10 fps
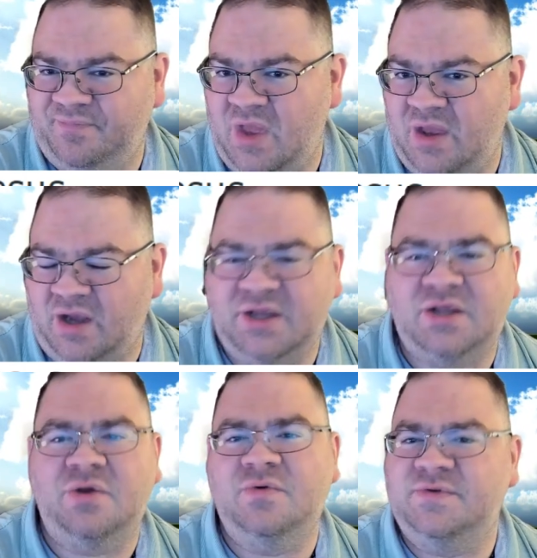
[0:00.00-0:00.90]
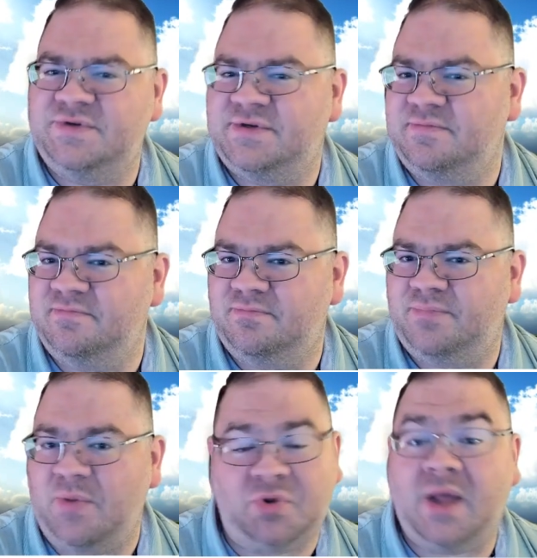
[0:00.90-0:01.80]
accuse
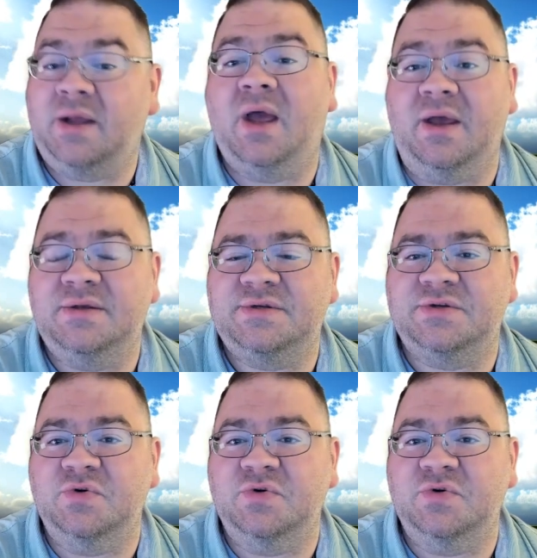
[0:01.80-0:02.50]
people like us